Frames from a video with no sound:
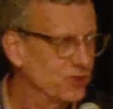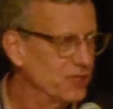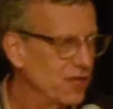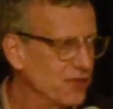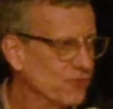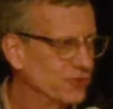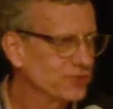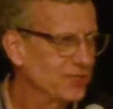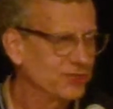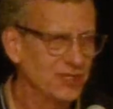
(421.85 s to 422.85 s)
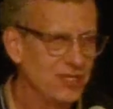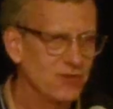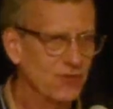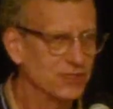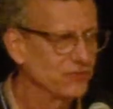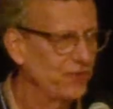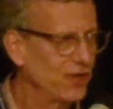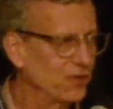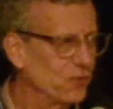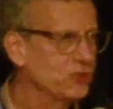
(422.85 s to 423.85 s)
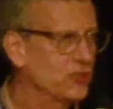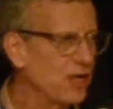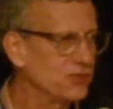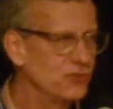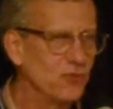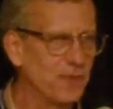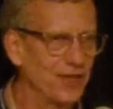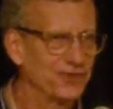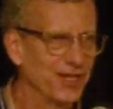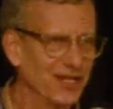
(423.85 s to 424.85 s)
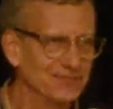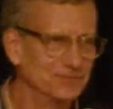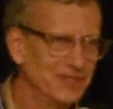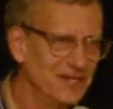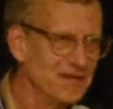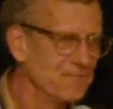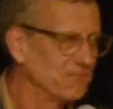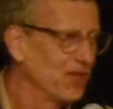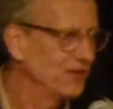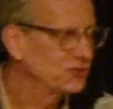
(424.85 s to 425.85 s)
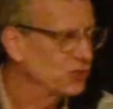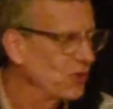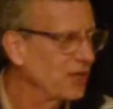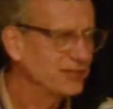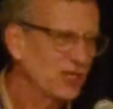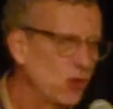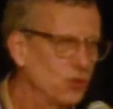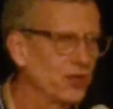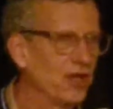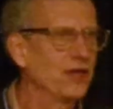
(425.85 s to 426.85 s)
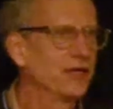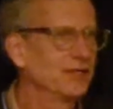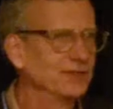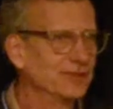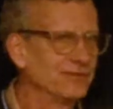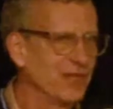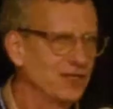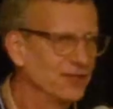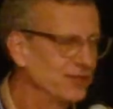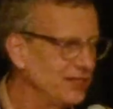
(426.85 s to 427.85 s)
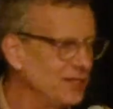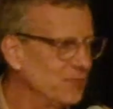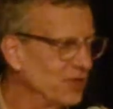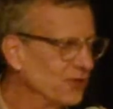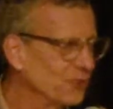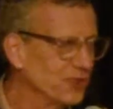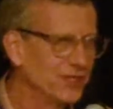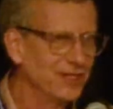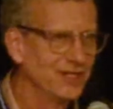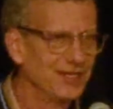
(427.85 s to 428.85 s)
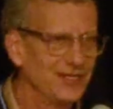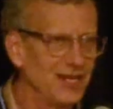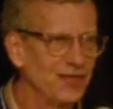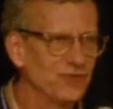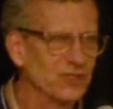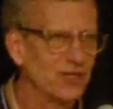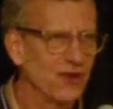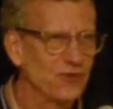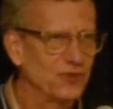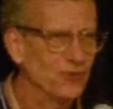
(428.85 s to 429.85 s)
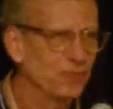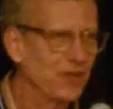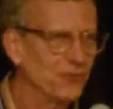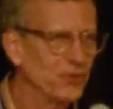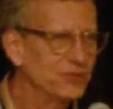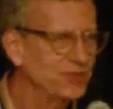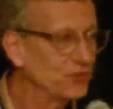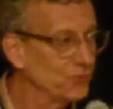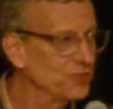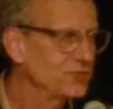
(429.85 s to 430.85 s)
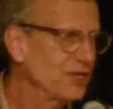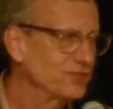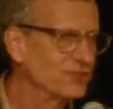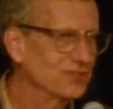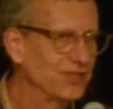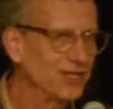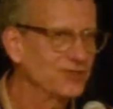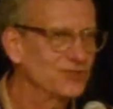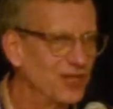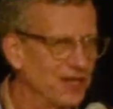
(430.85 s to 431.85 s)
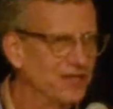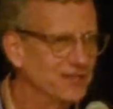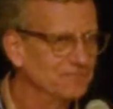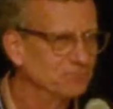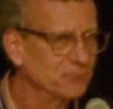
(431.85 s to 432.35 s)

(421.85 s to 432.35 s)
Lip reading: and the other one says increased fallow. What should I do about that? And so I said, hold on, and I had a little email with Dave and Claudio about what to do, and we decided to just let it stand.